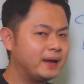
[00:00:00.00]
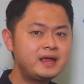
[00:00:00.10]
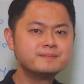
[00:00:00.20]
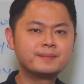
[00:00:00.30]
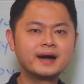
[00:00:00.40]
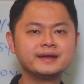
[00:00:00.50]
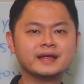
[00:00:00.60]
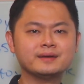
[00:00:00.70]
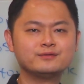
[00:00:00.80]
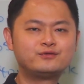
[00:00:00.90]
bear in mind
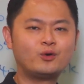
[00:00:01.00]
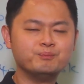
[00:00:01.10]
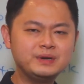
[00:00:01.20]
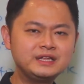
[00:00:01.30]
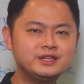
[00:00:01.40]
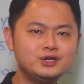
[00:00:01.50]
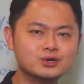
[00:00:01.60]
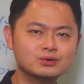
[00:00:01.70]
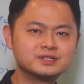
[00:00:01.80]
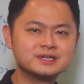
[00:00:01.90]
that for
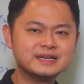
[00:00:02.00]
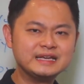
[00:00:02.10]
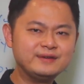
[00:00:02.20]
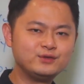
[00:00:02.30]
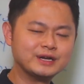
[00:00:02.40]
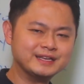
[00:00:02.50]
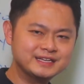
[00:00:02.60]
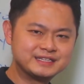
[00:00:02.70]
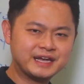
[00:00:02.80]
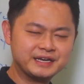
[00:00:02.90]
BTOs, if you're in
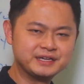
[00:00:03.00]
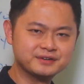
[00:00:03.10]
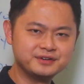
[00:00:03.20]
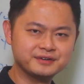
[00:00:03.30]
this category,